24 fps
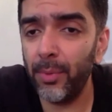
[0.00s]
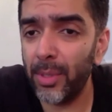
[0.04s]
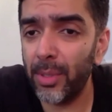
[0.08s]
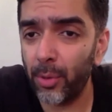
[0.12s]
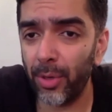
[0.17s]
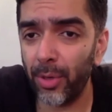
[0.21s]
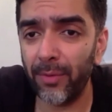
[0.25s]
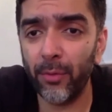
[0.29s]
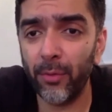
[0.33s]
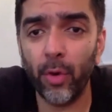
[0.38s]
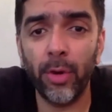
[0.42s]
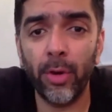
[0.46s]
We
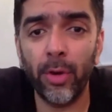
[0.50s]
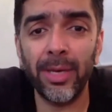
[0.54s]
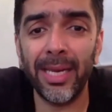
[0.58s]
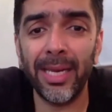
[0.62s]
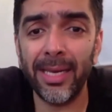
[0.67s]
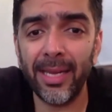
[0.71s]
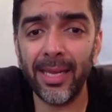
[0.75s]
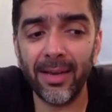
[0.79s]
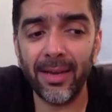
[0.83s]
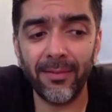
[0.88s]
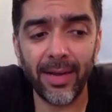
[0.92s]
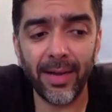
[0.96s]
could have gone
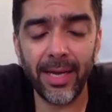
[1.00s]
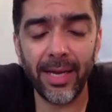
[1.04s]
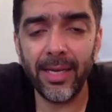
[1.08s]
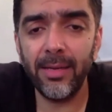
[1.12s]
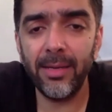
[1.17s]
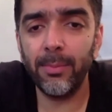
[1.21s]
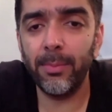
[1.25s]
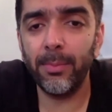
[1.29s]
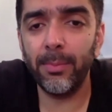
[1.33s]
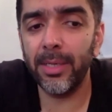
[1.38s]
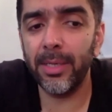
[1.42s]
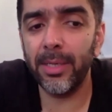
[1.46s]
India
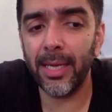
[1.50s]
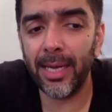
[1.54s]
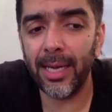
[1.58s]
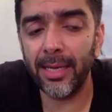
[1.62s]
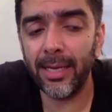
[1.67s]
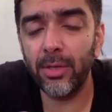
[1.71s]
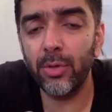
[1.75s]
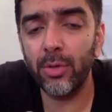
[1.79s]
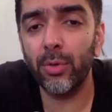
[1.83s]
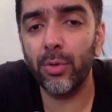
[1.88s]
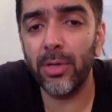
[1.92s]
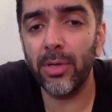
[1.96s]
wide, but then
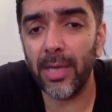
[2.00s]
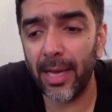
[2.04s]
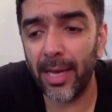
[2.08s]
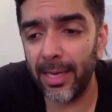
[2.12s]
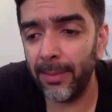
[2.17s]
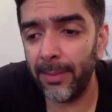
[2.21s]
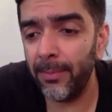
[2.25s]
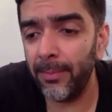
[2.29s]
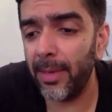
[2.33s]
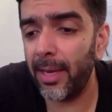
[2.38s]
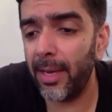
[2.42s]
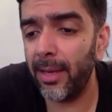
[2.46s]
I took
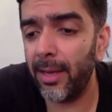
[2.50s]
time,